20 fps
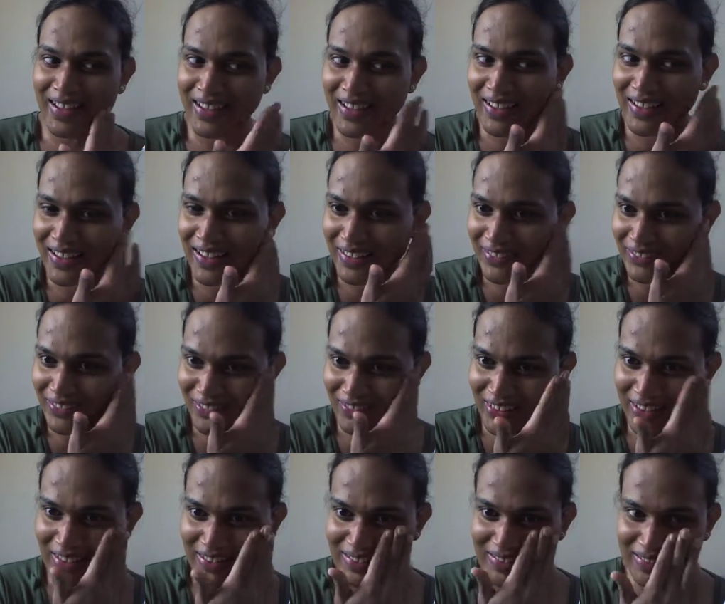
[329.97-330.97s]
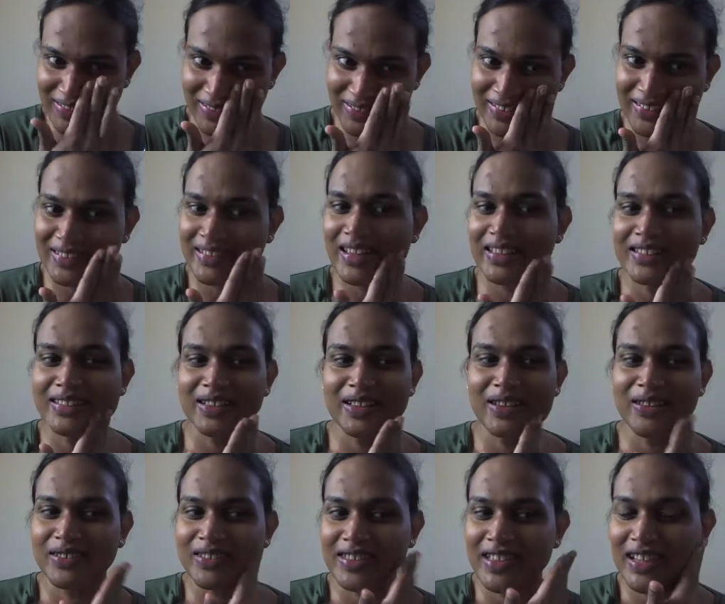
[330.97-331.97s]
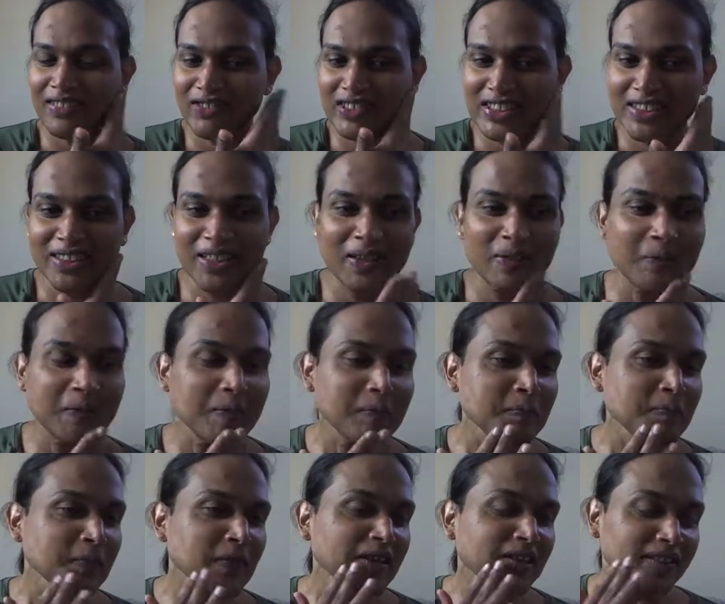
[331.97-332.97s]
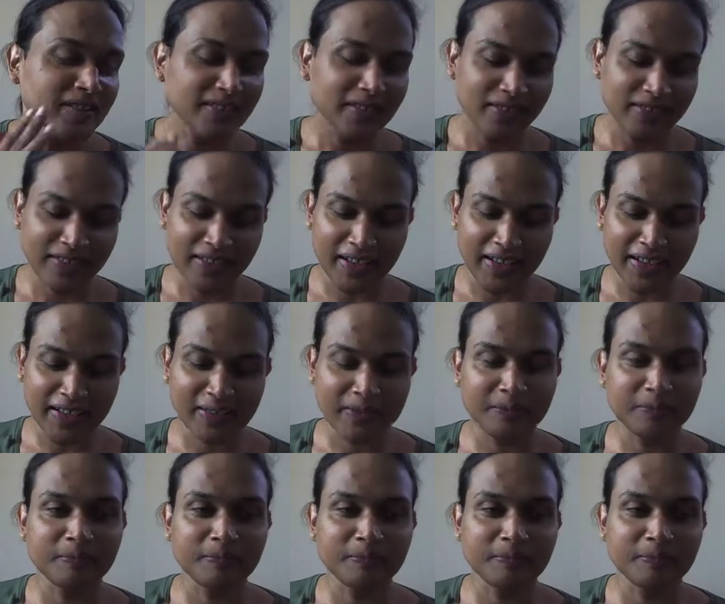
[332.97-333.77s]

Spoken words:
I've got such low self-esteem. So it's like,